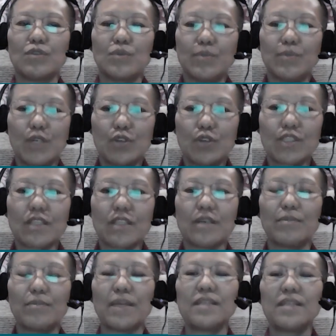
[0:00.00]
because the
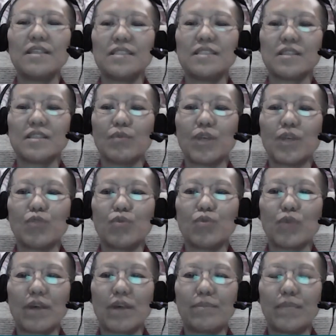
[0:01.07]
mother is the one who
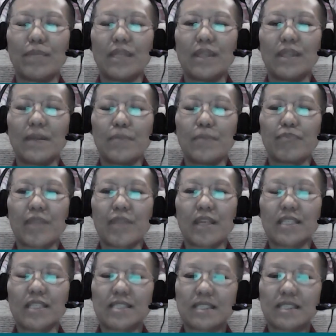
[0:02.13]
have been like
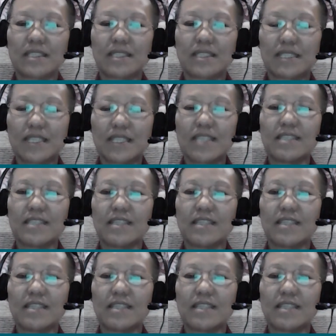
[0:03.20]
since